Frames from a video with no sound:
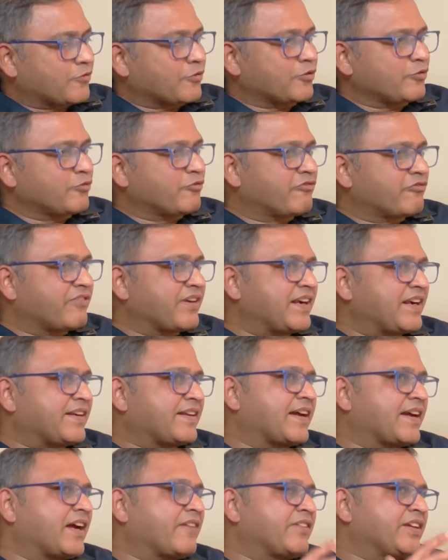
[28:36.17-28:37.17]
So you
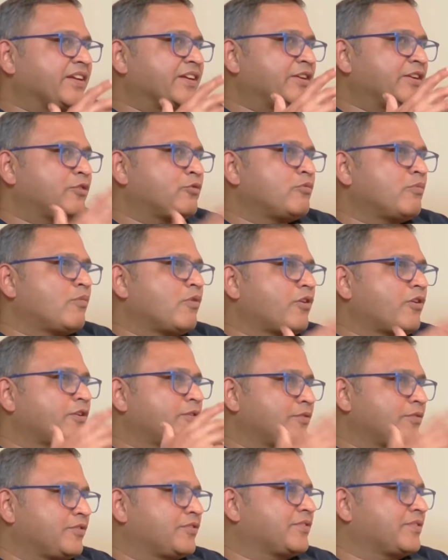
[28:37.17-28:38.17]
felt having two
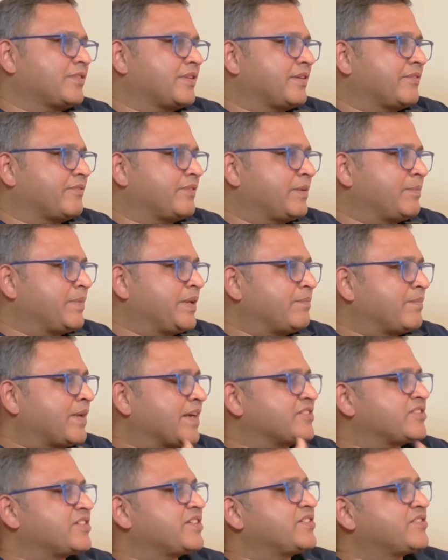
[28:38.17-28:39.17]
modules will be
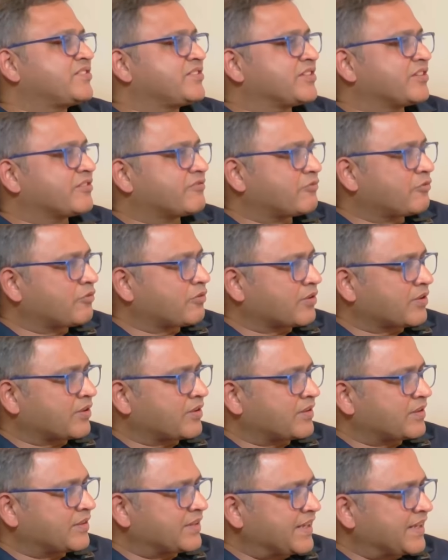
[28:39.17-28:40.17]
much easier
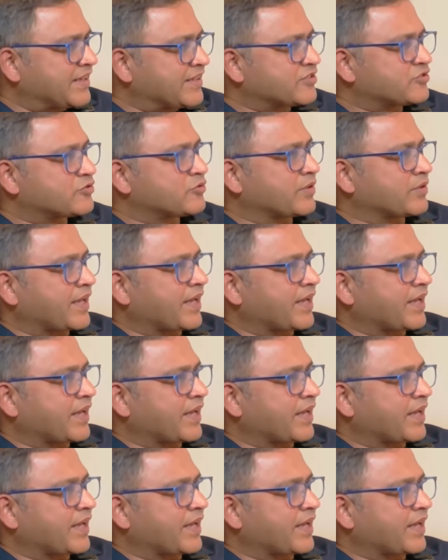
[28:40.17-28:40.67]
for dentists to